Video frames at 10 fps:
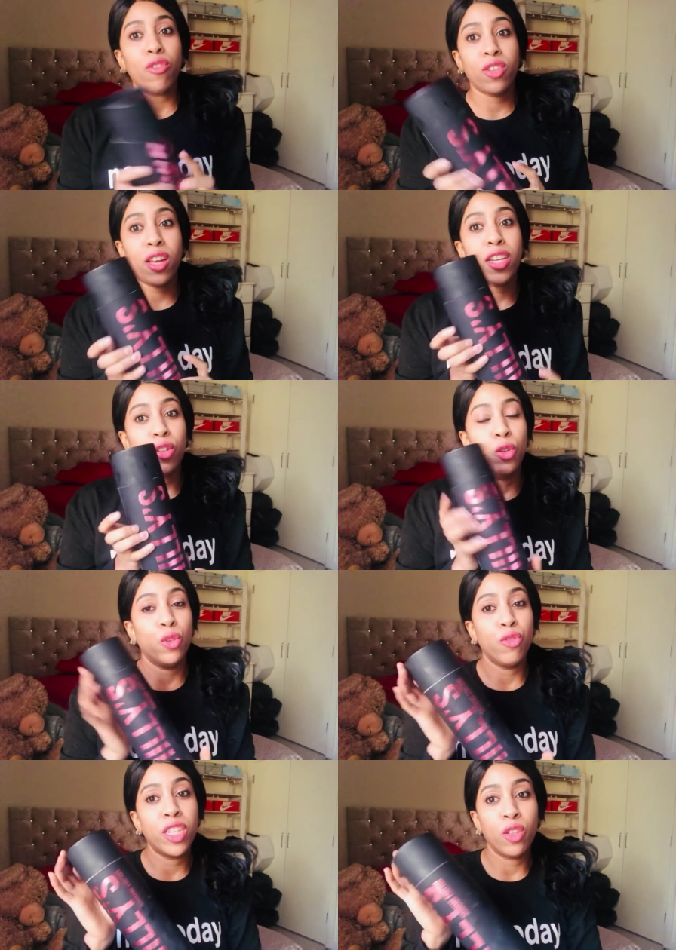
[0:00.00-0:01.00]
recycled
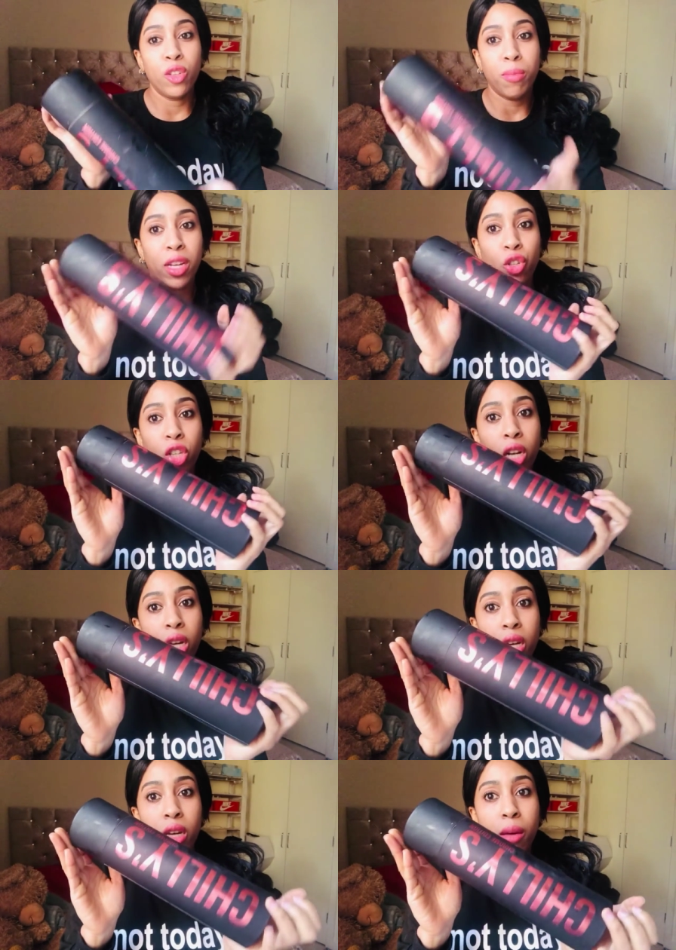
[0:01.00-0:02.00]
reused my
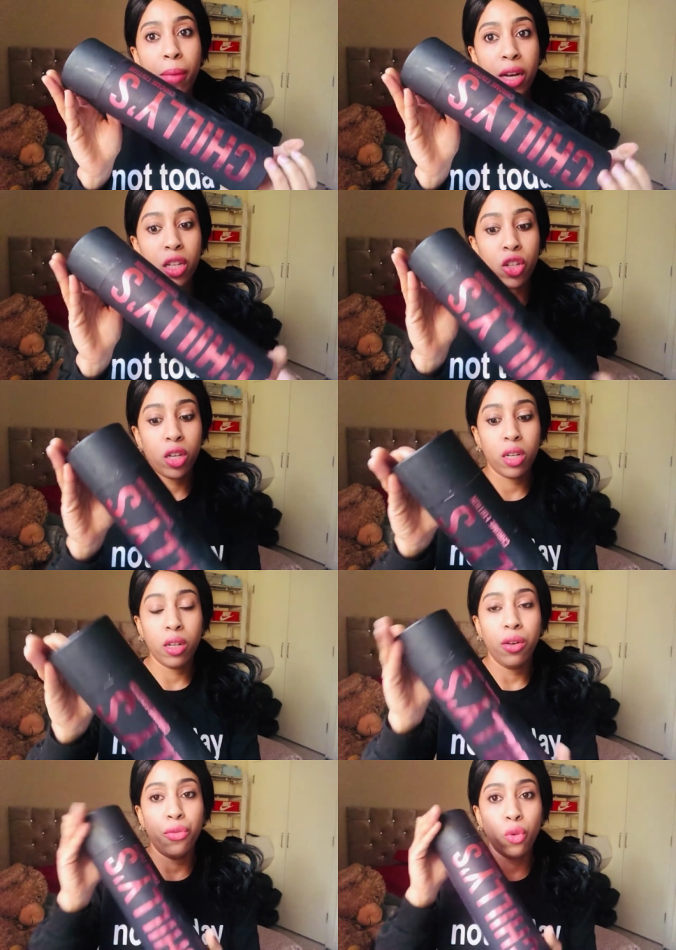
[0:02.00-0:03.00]
chili packaging
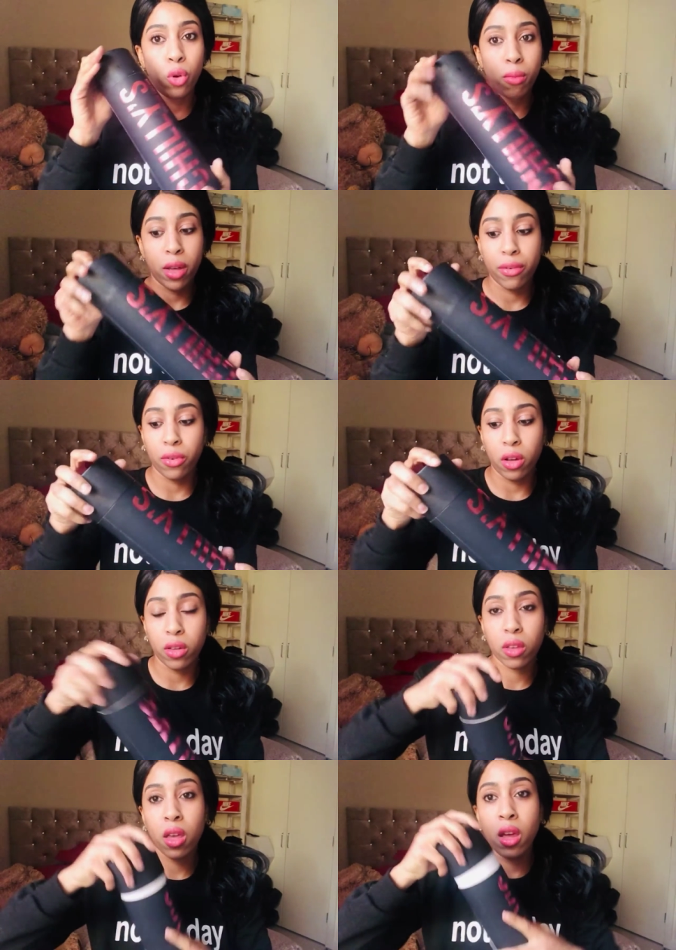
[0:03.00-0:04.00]
for my flask